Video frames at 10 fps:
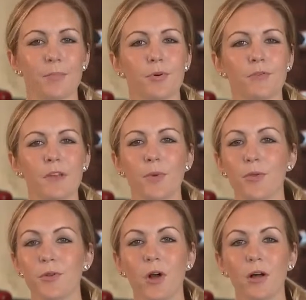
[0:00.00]
by
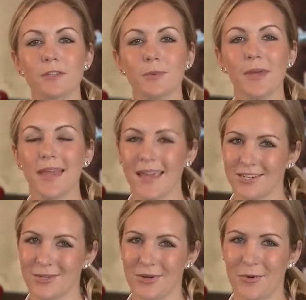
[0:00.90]
improving both your golf swing
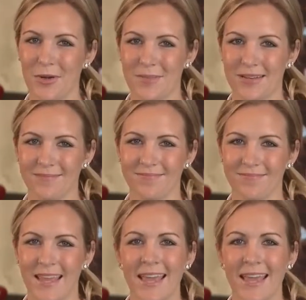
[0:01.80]
and your equipment.